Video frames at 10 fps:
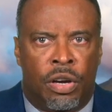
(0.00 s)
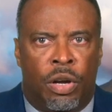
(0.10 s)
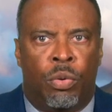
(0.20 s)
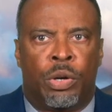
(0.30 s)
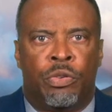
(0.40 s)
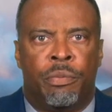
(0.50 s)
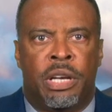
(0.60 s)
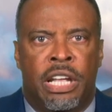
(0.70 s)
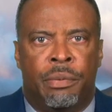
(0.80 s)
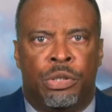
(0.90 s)
on what we have
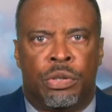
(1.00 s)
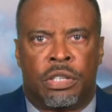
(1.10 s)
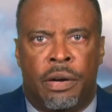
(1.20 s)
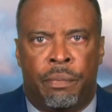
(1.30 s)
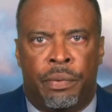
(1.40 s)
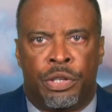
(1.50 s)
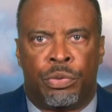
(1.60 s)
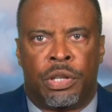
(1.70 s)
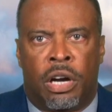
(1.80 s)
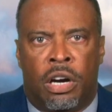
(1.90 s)
been able to accomplish
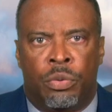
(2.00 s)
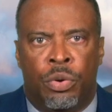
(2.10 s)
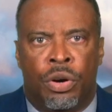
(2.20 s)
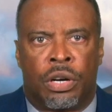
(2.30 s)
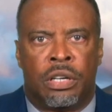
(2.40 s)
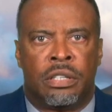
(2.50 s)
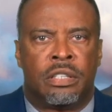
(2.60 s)
with hard work,